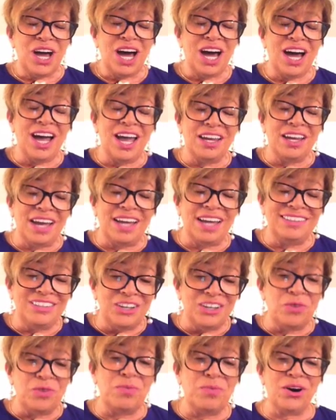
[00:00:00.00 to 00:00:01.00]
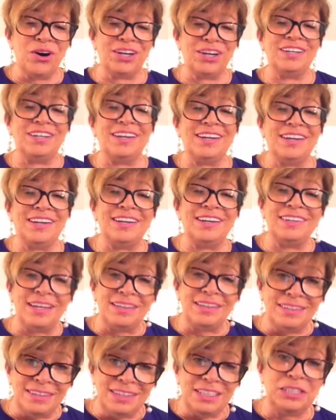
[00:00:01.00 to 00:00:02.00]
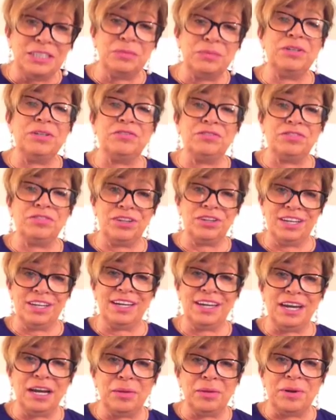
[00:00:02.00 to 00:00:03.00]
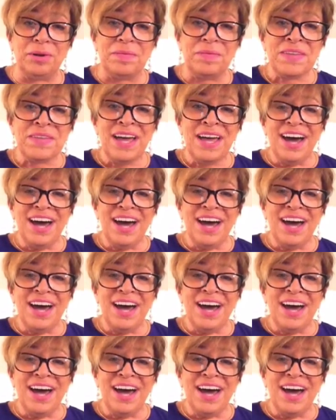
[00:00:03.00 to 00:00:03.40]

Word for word: I, I, know marketing and, and, you need to be in front of that camera.